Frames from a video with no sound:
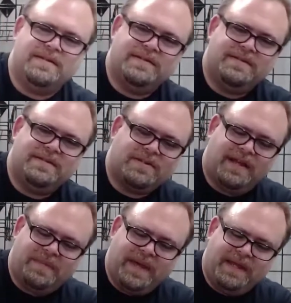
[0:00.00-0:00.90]
There's a
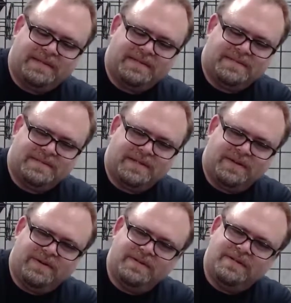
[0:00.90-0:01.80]
lot of paint.
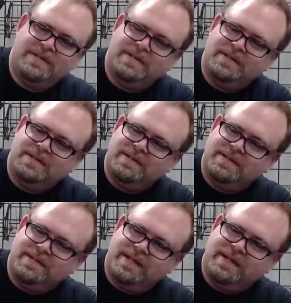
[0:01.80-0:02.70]
So
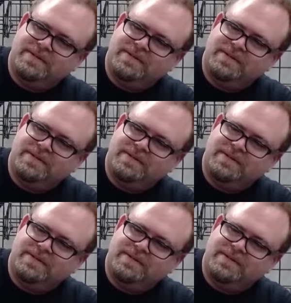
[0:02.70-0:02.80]
there